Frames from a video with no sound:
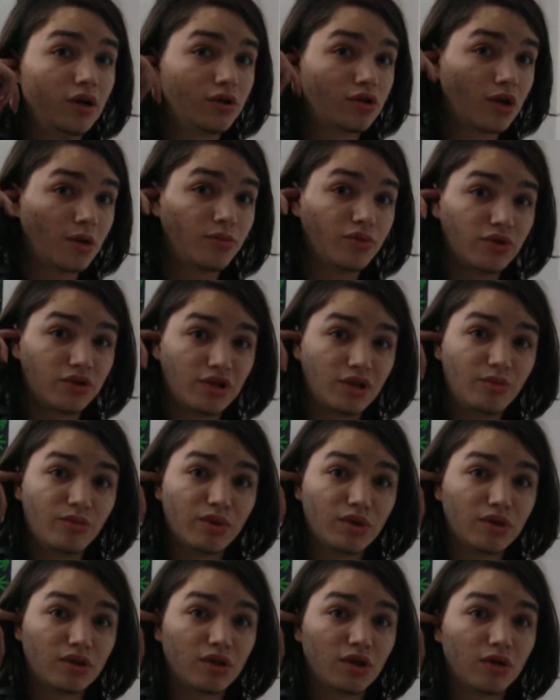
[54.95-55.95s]
trouble
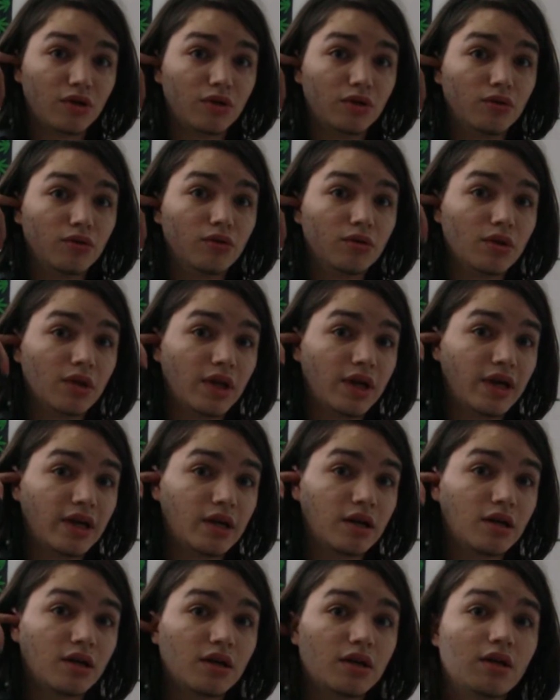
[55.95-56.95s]
sleeping, so like
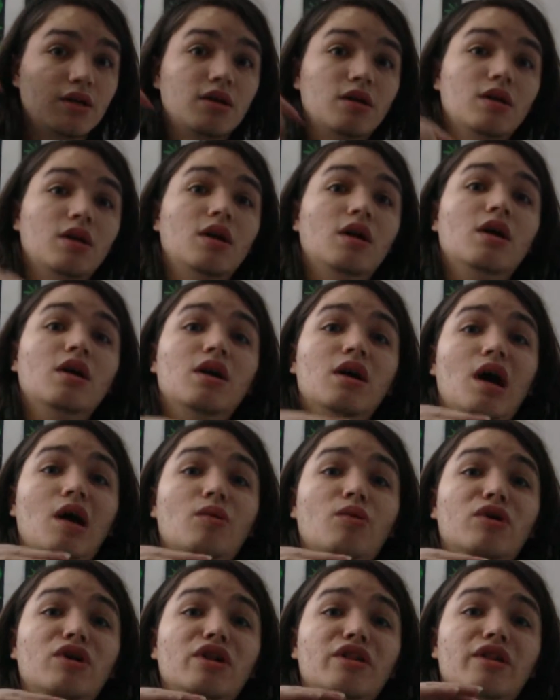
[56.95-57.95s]
I
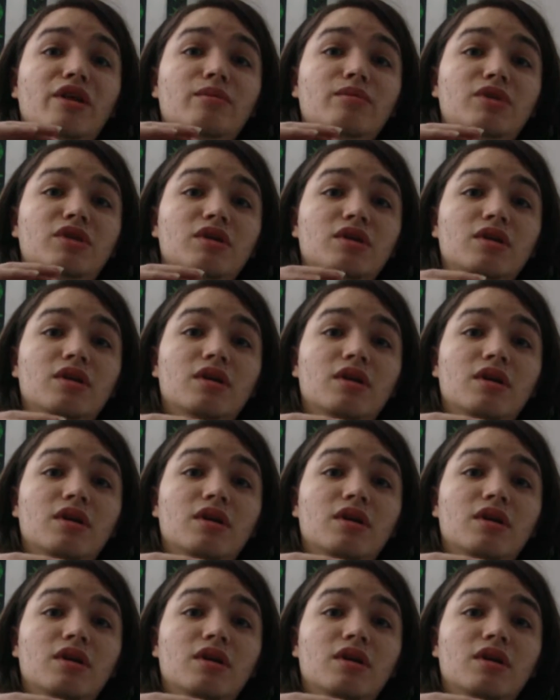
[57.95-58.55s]
wanted them to